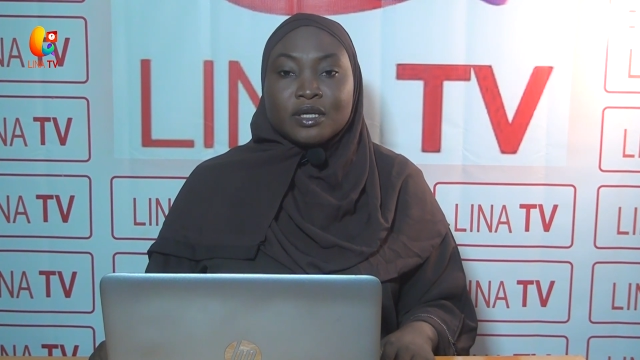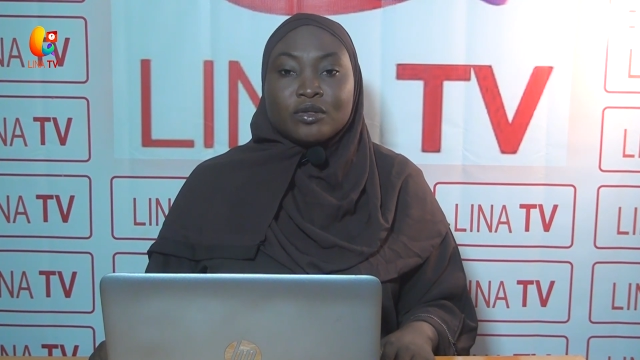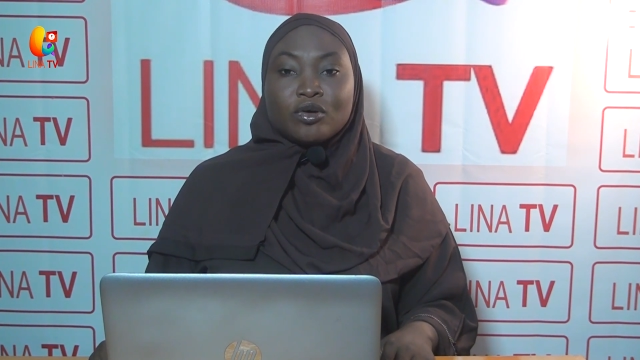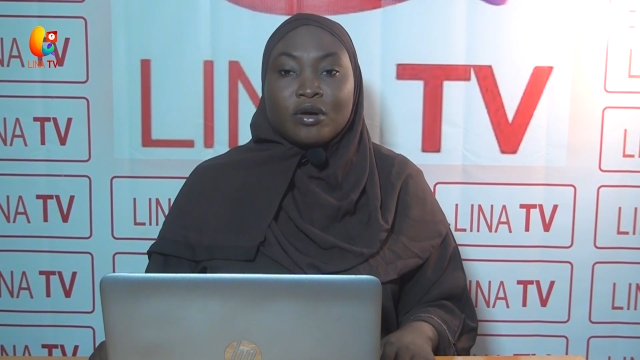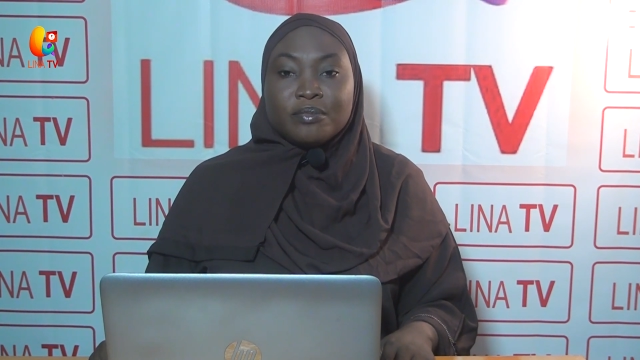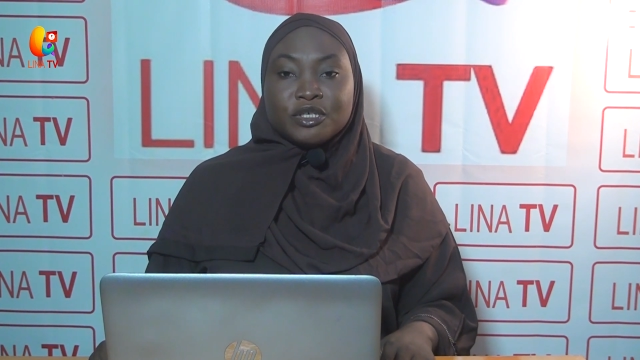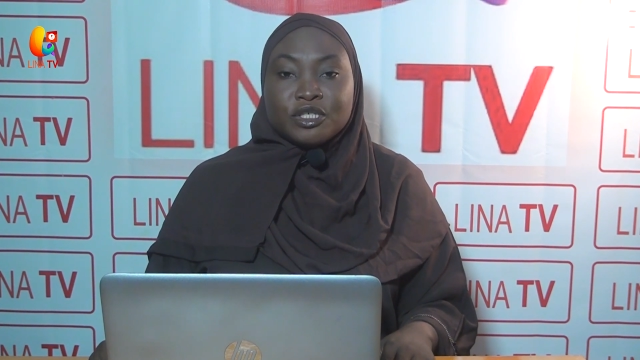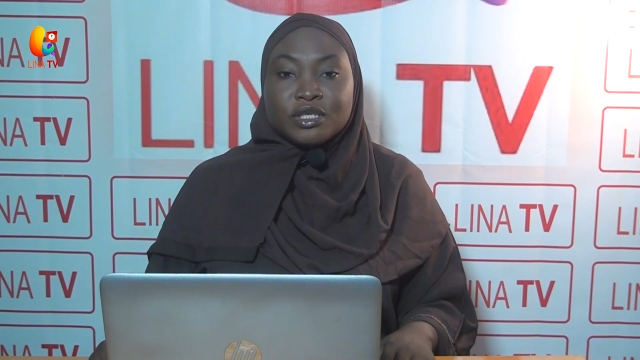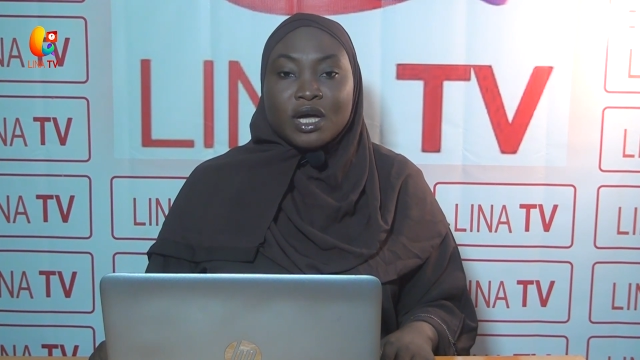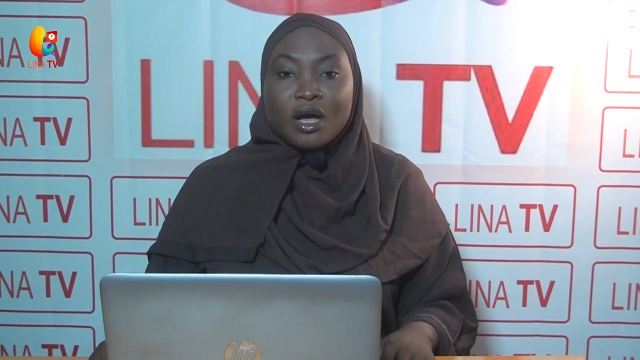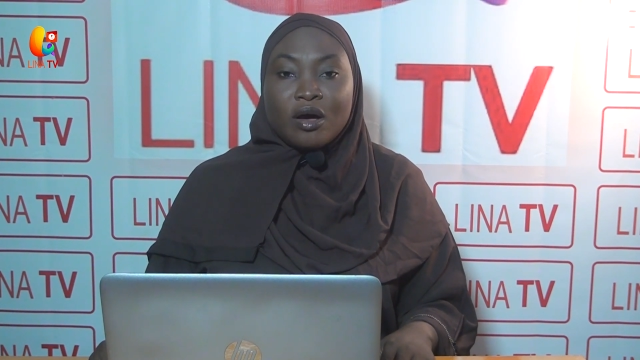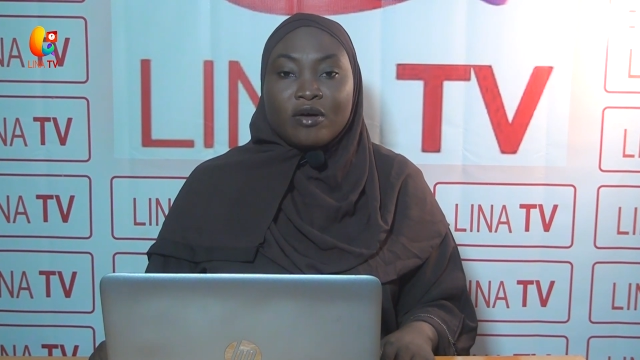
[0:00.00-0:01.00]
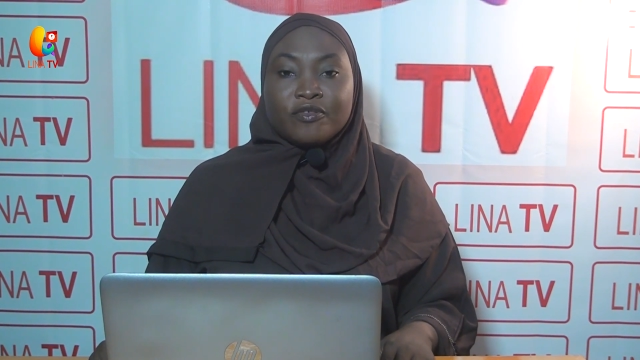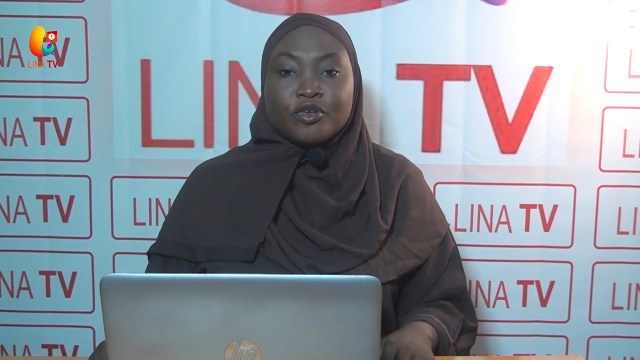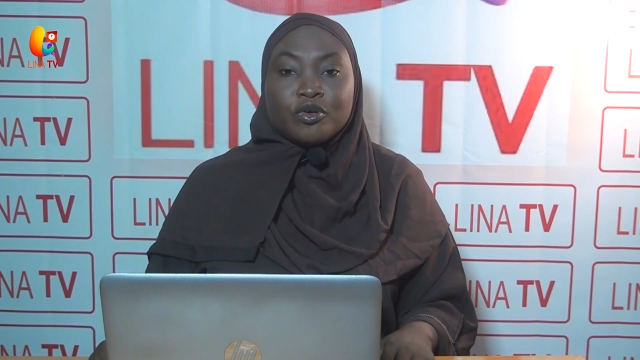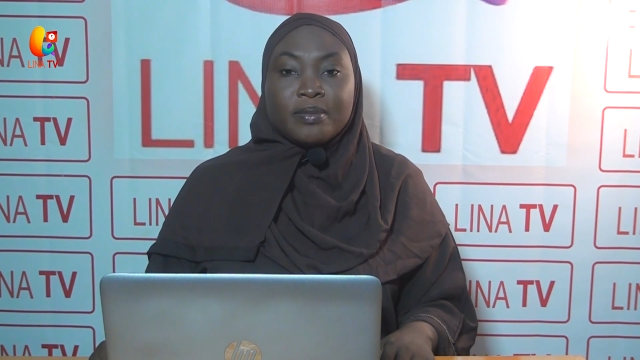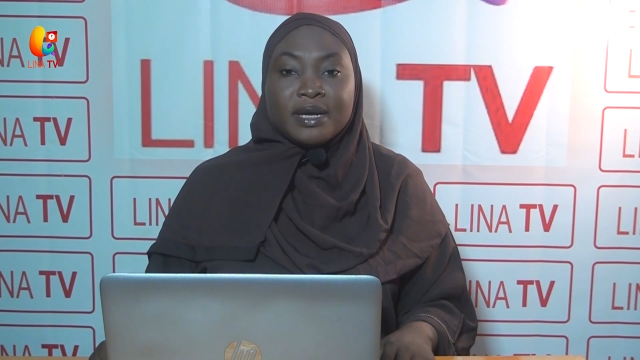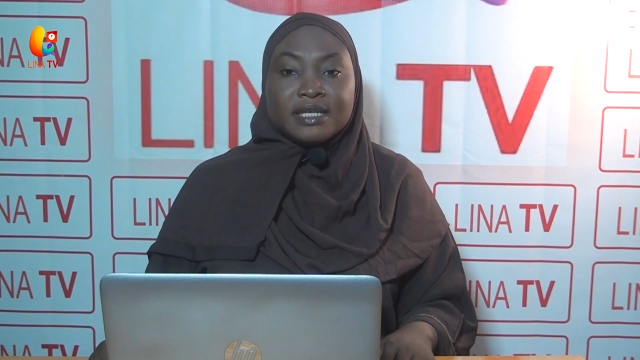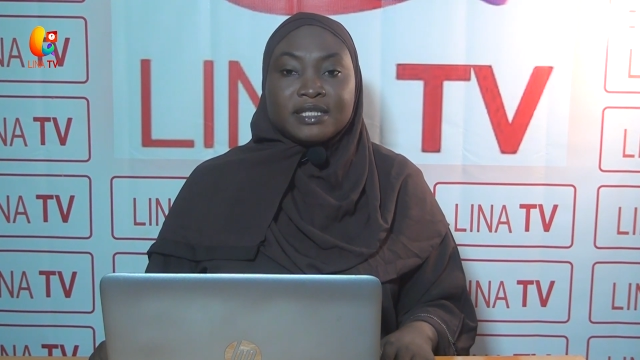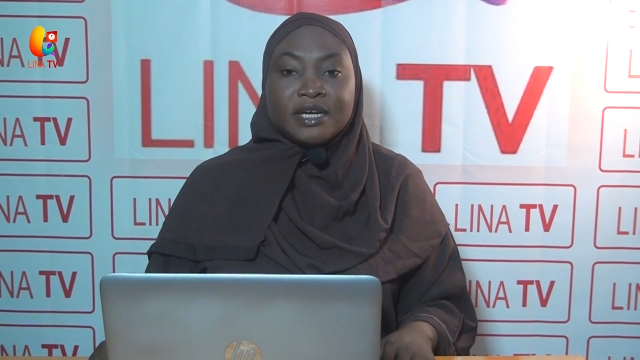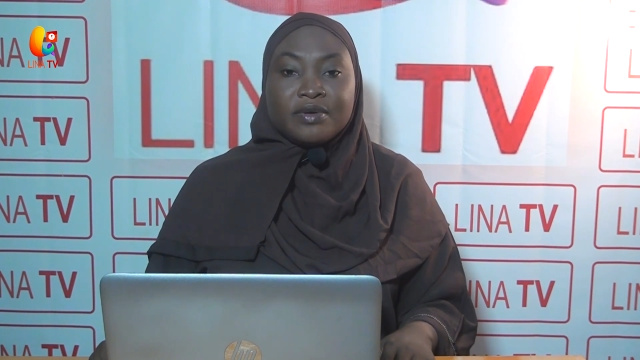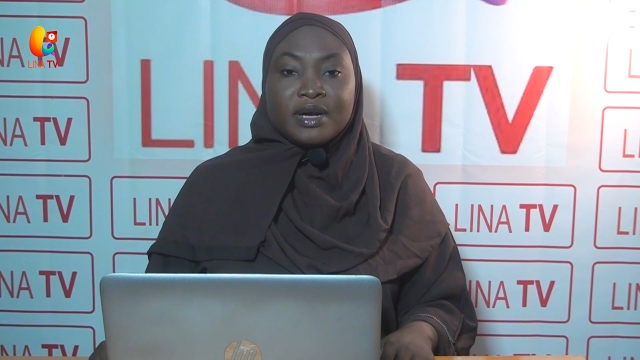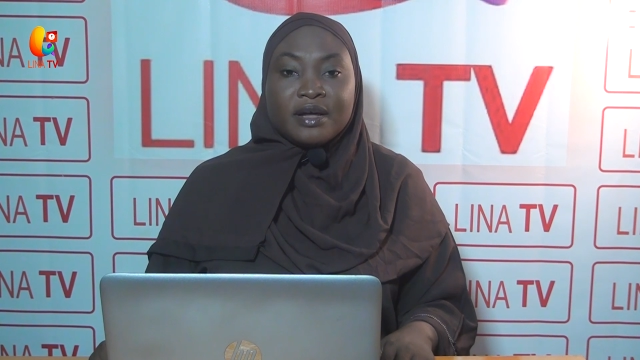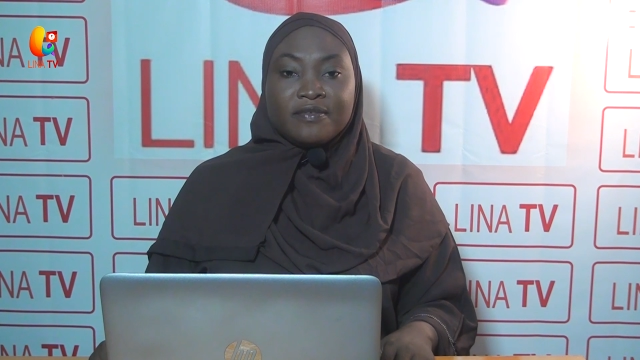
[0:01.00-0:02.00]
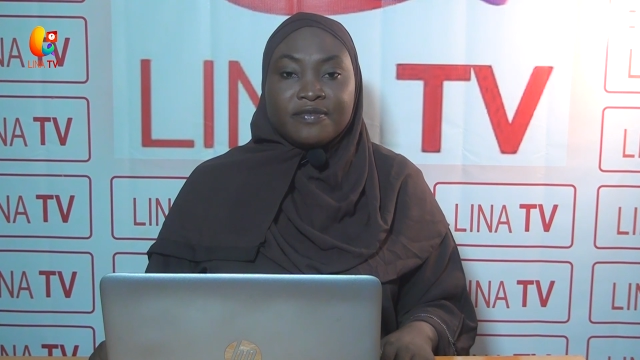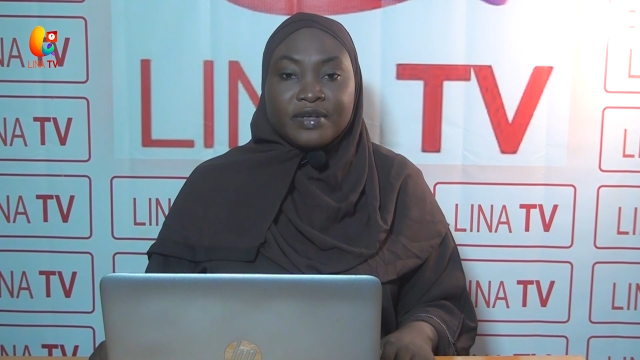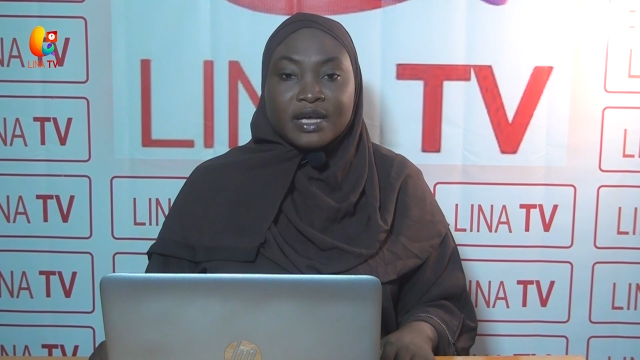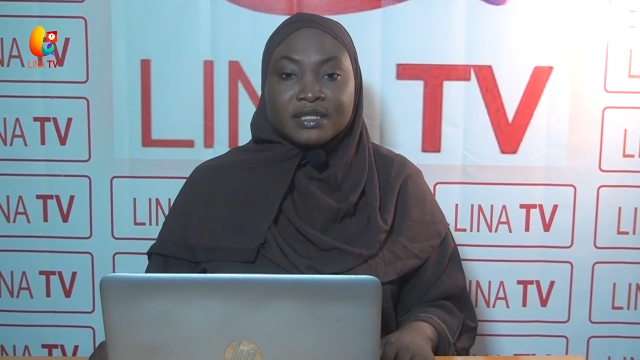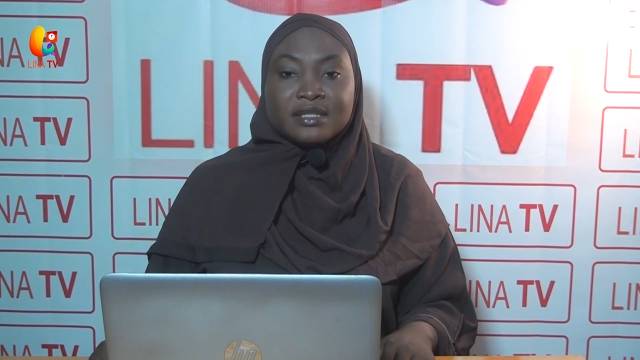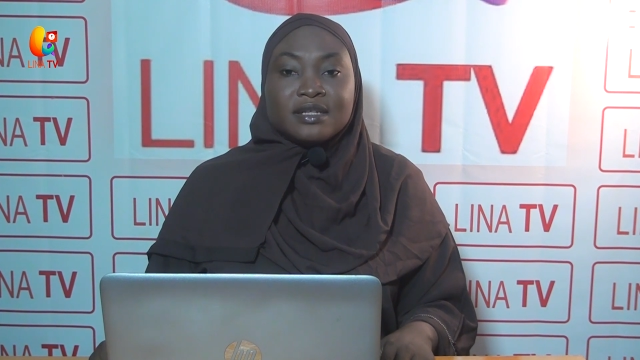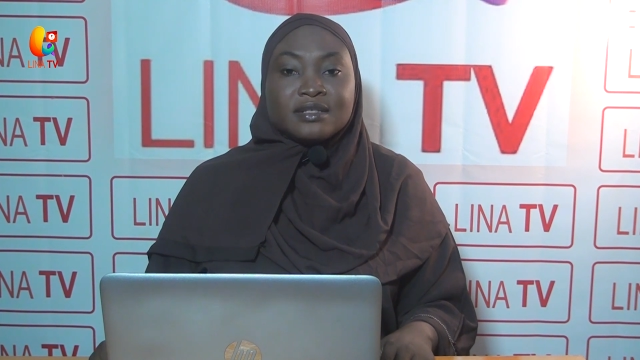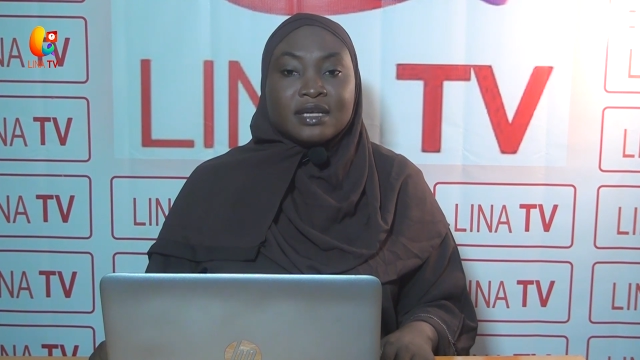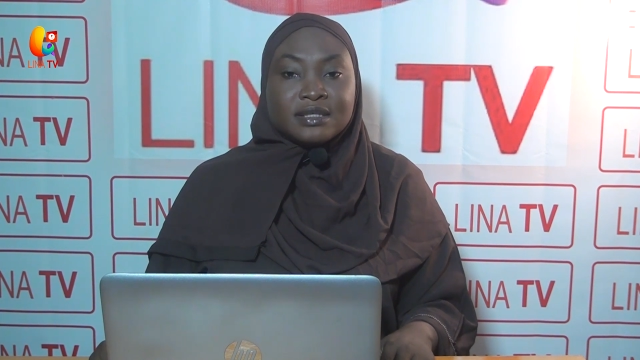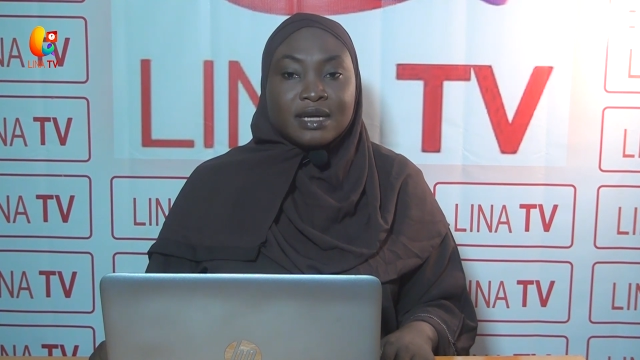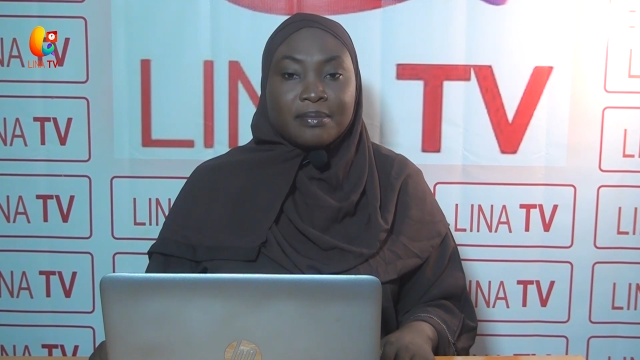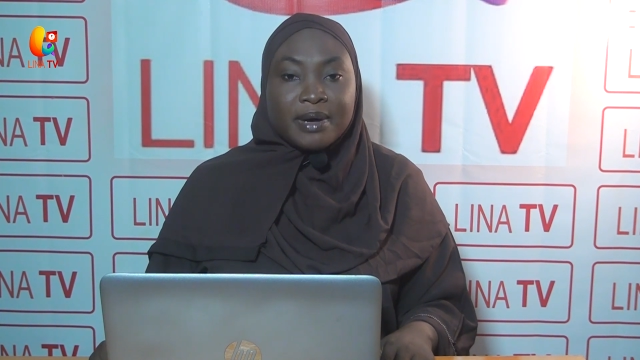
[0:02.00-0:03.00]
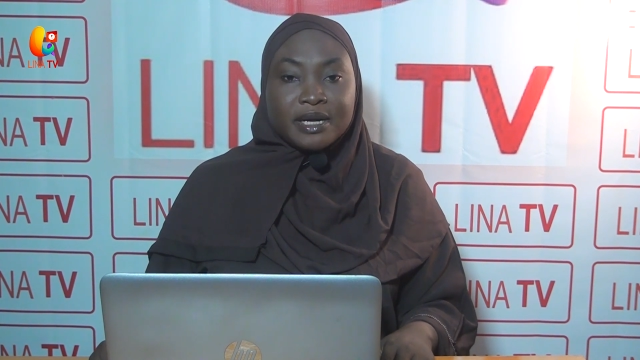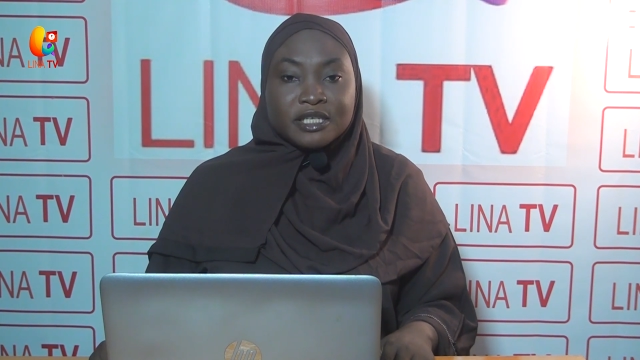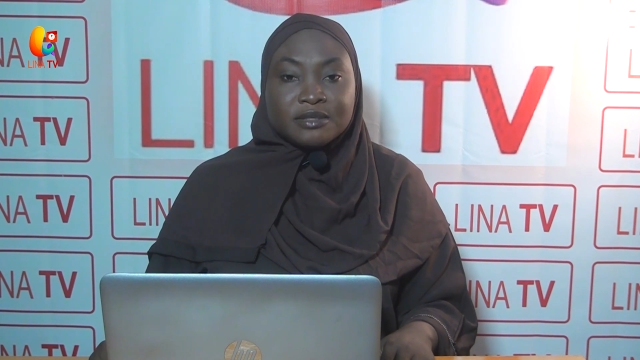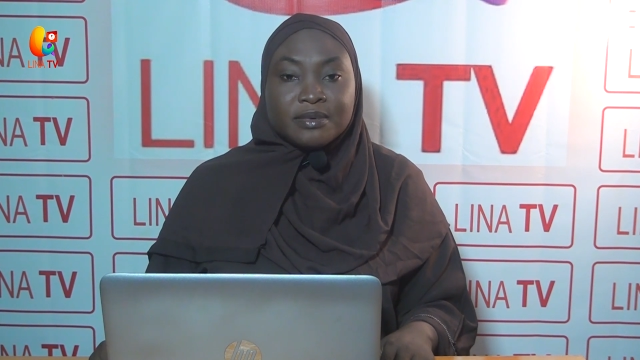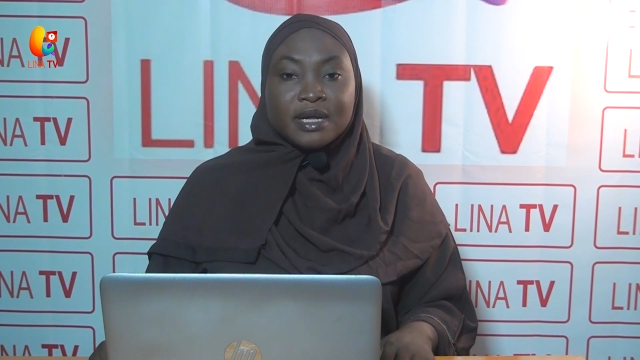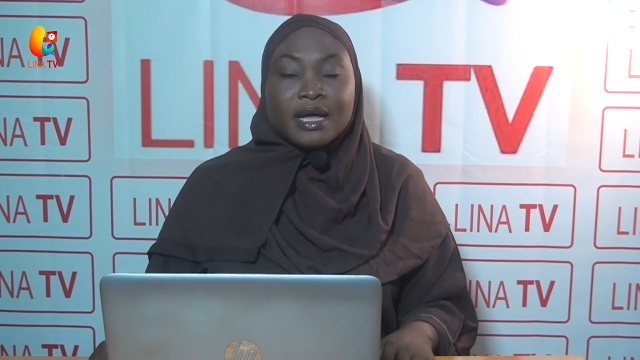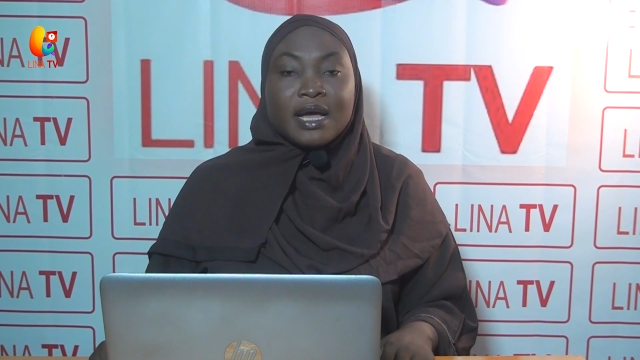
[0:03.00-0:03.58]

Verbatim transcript: The Commissioner of Humanitarian Affairs Disaster Management,